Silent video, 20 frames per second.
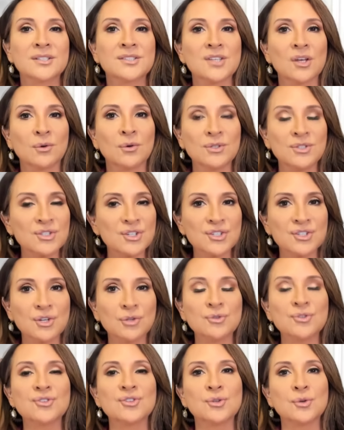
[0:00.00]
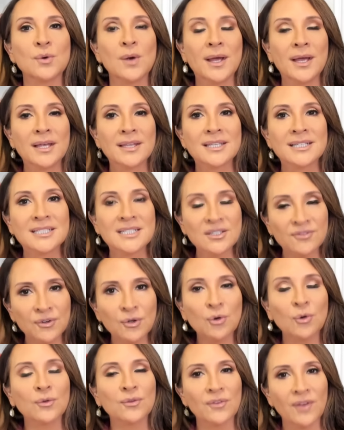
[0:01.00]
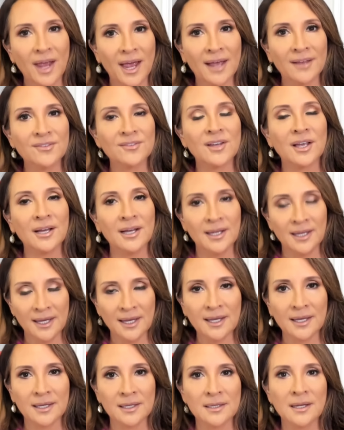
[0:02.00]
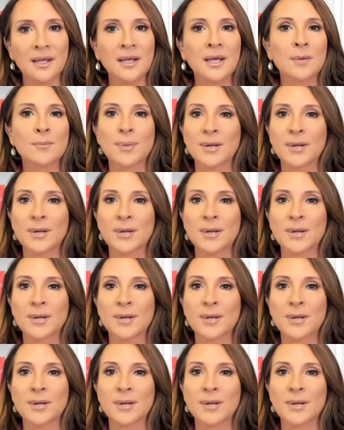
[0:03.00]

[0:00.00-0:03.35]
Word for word: So it just shows you the difficult task ahead.